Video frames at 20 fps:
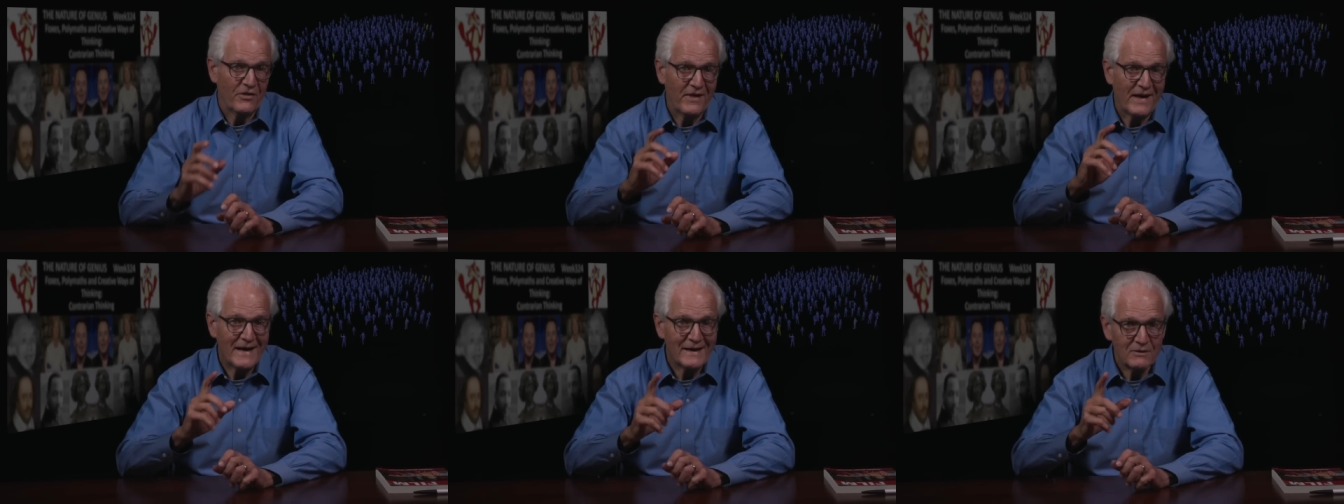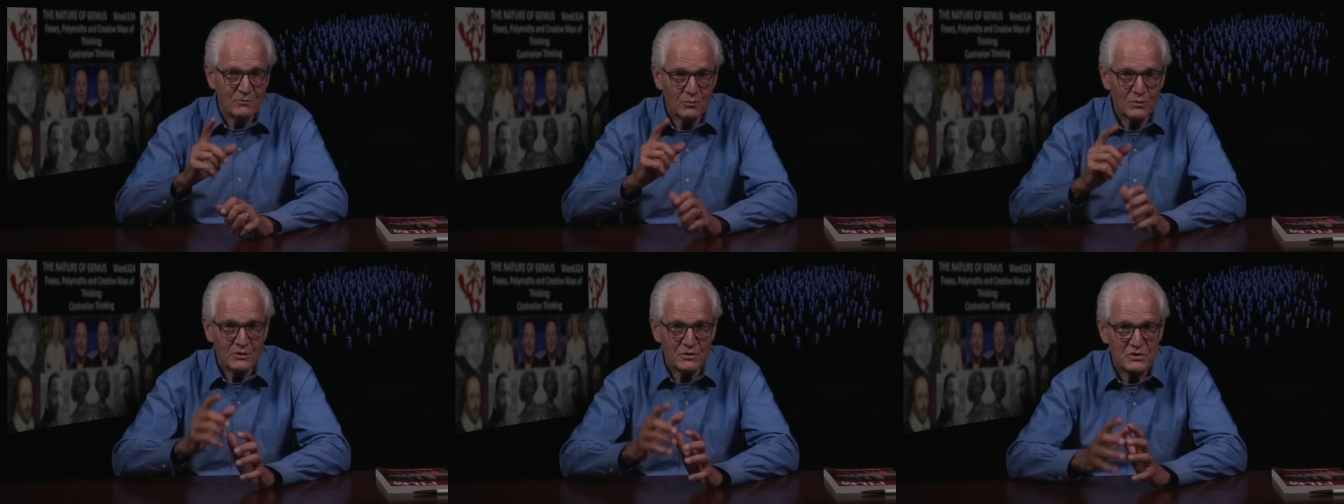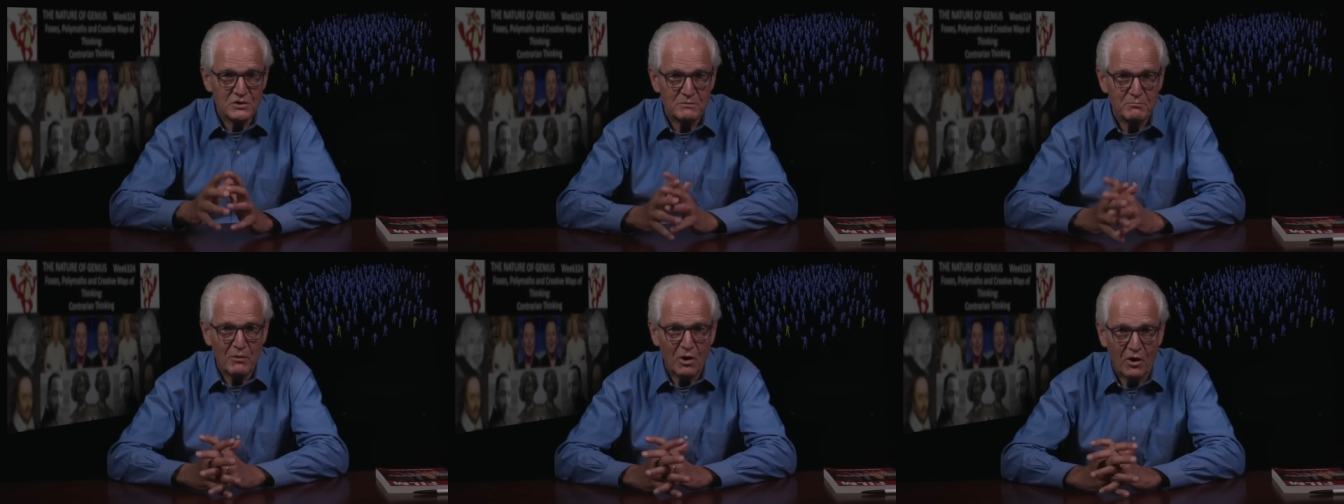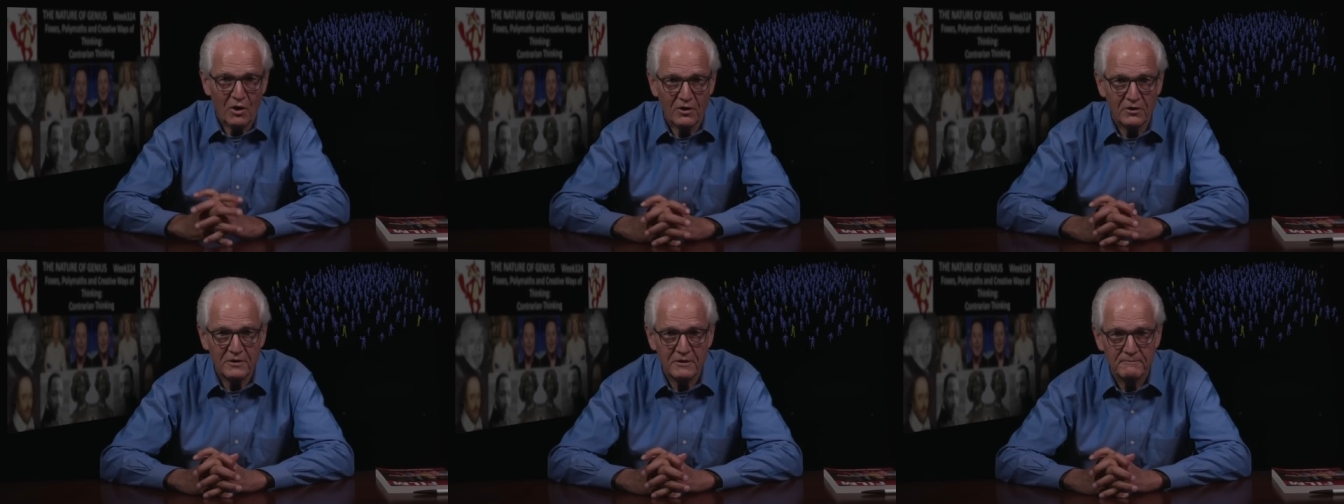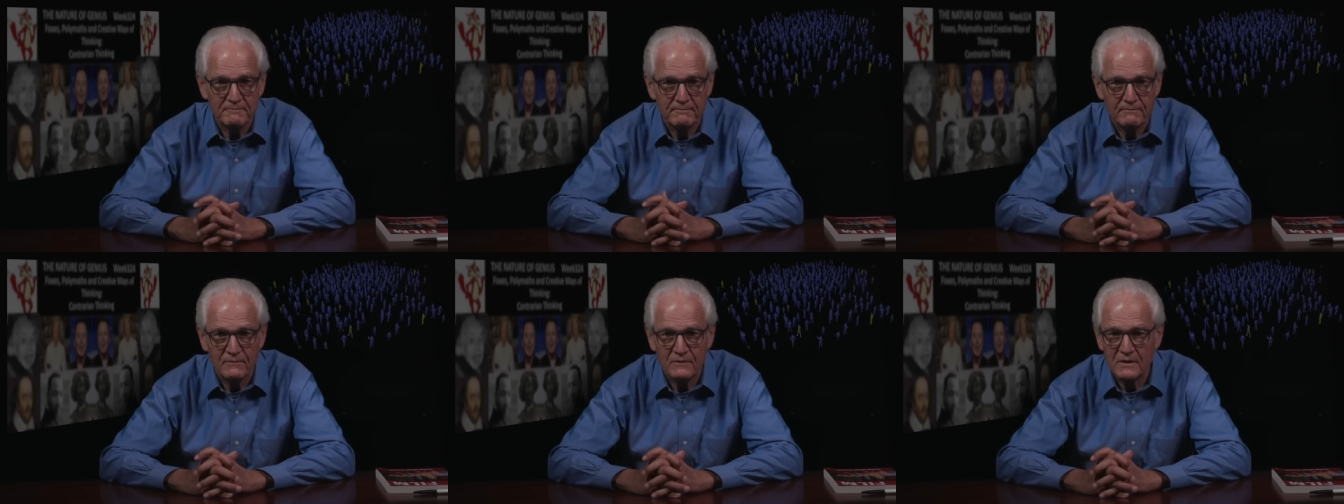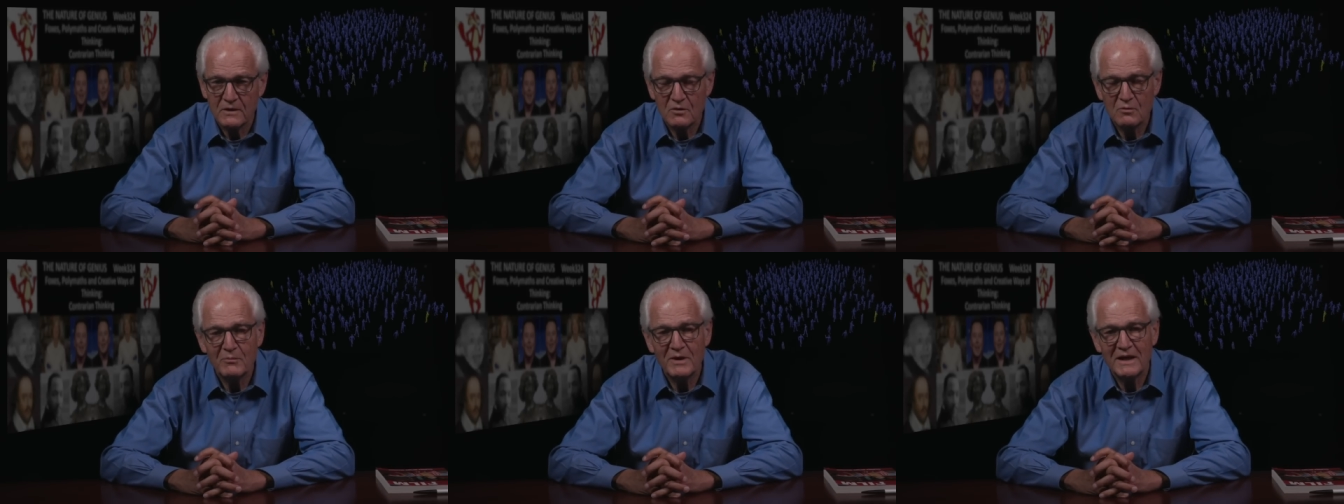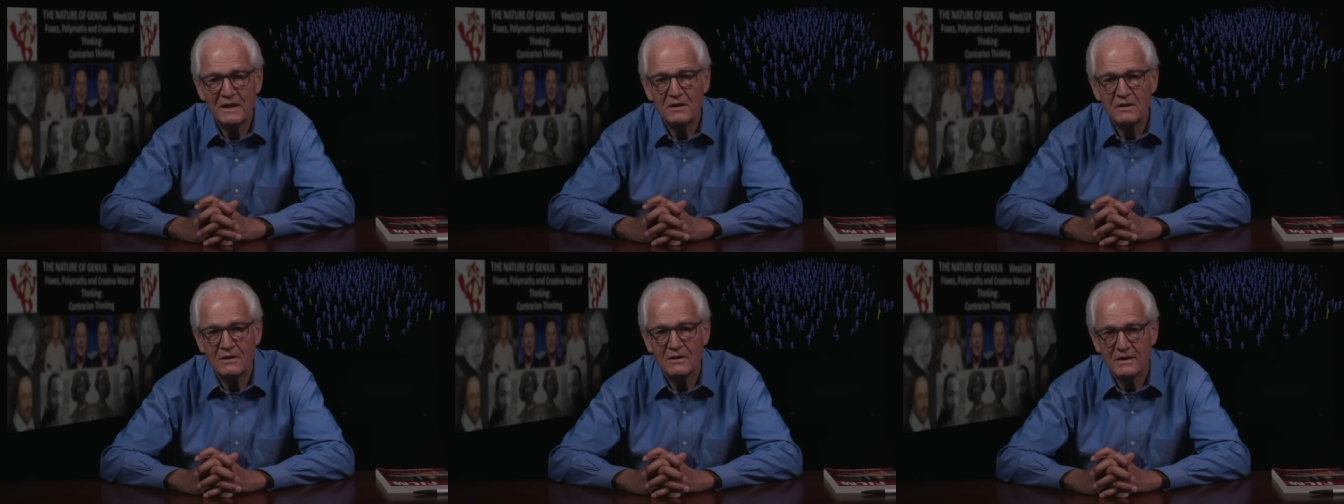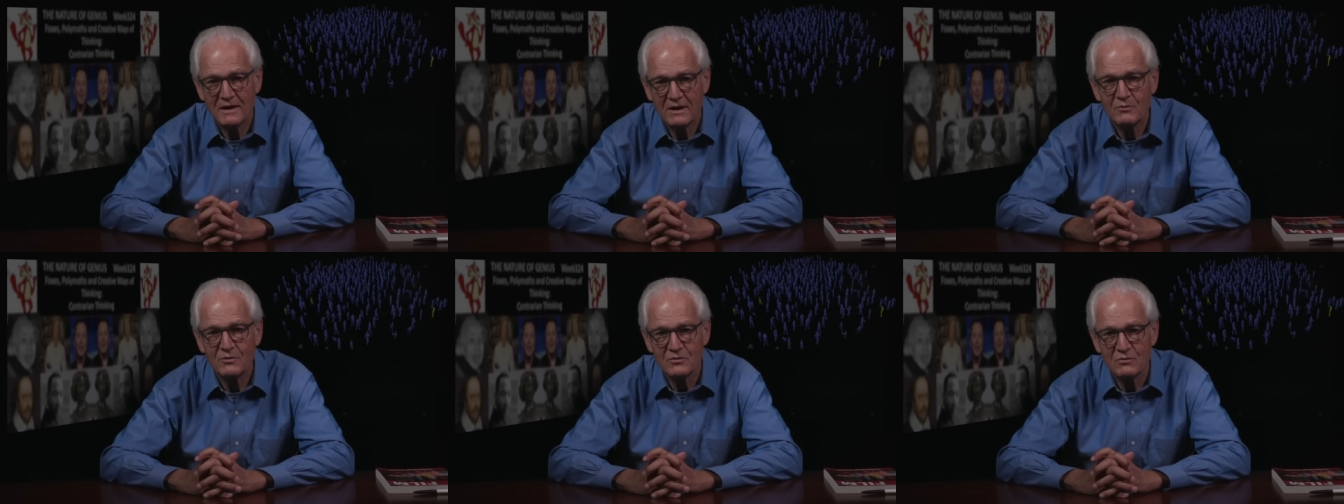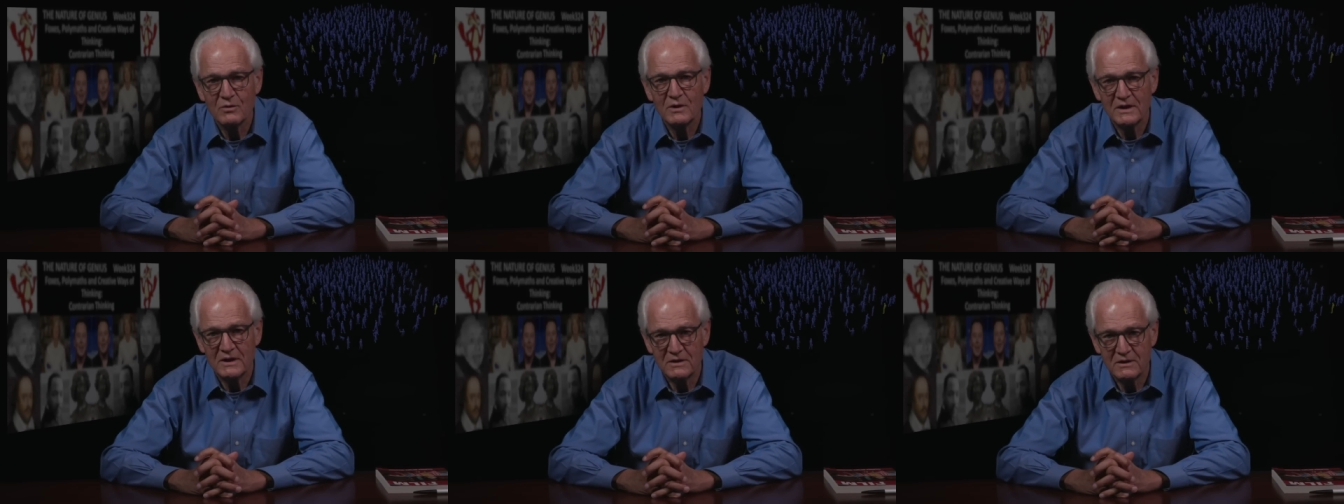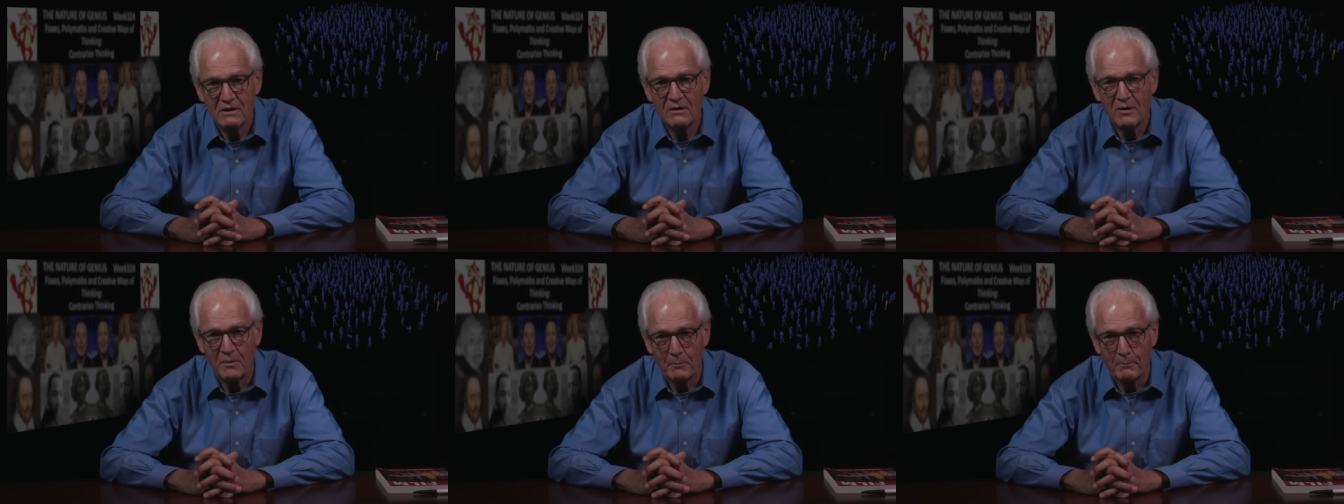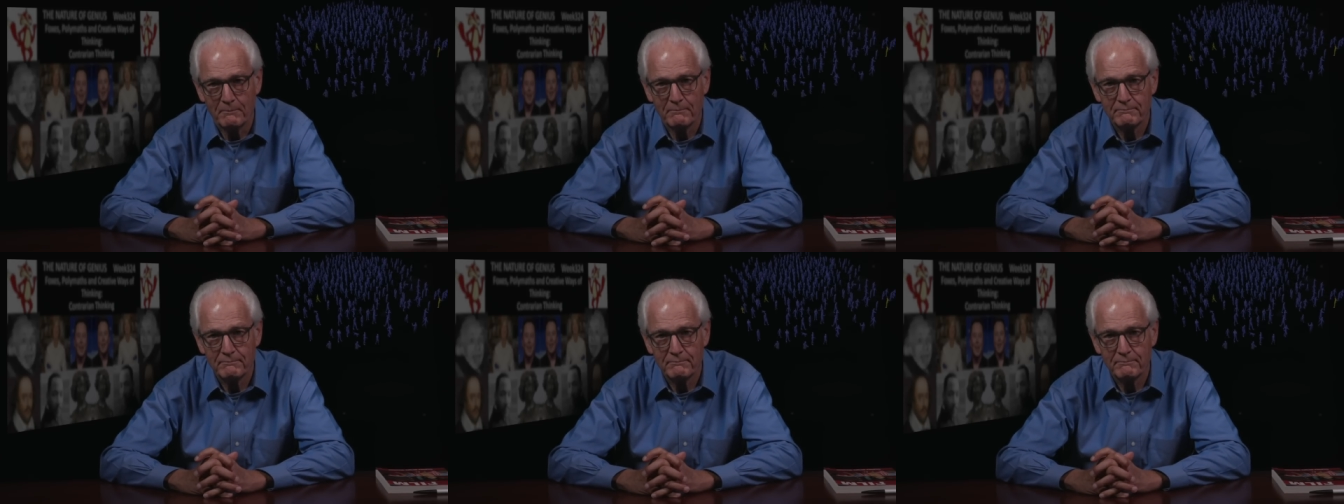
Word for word: that was smart. You mean that was really dumb.